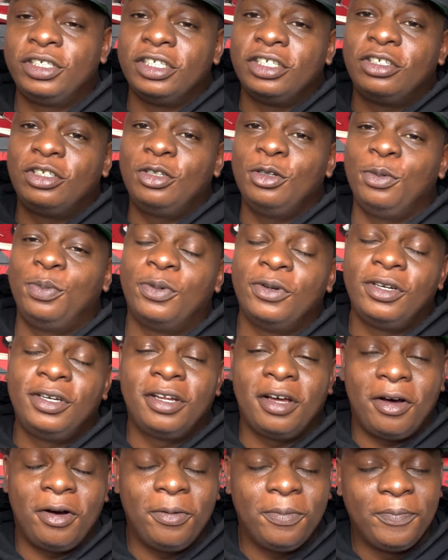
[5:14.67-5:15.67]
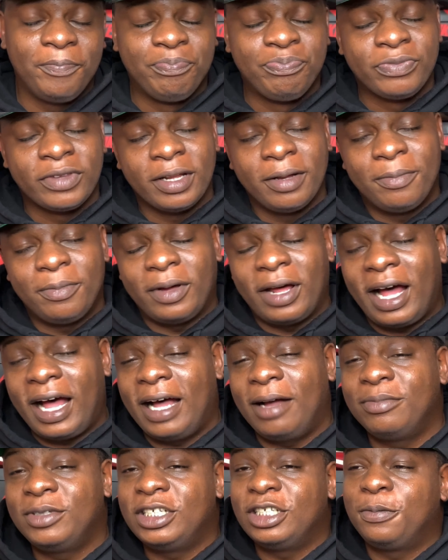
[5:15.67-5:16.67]
is super dope. But
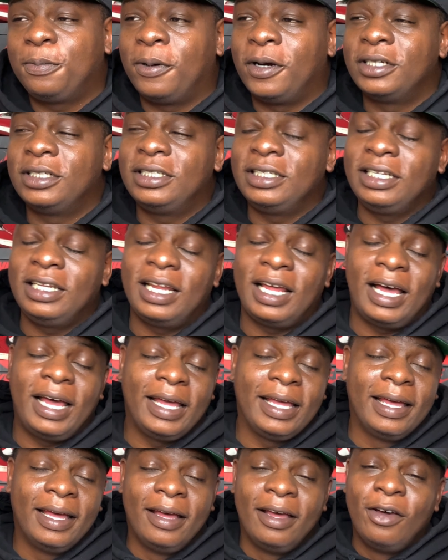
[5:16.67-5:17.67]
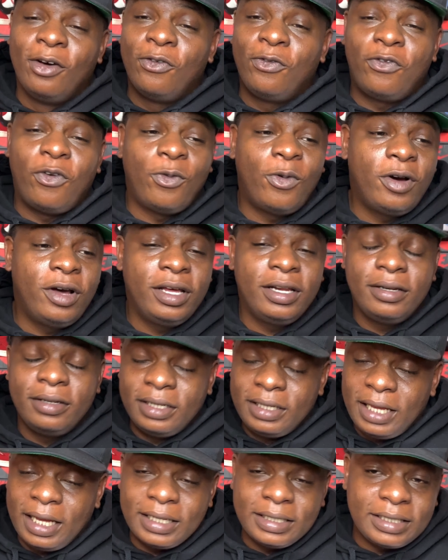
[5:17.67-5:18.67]
I'm just personally like, for one,
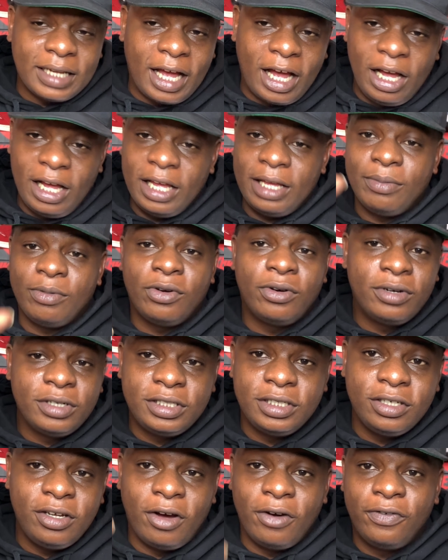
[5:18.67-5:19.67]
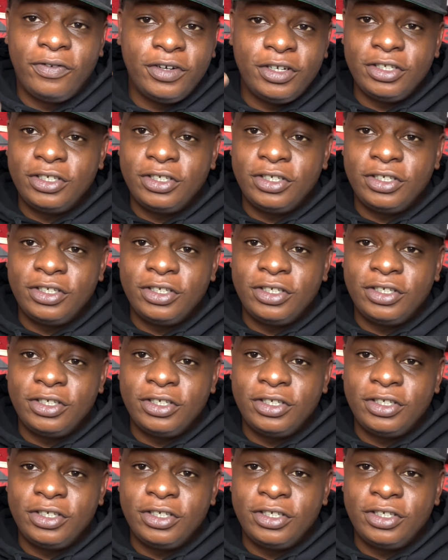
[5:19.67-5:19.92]
yes, I am going to go for this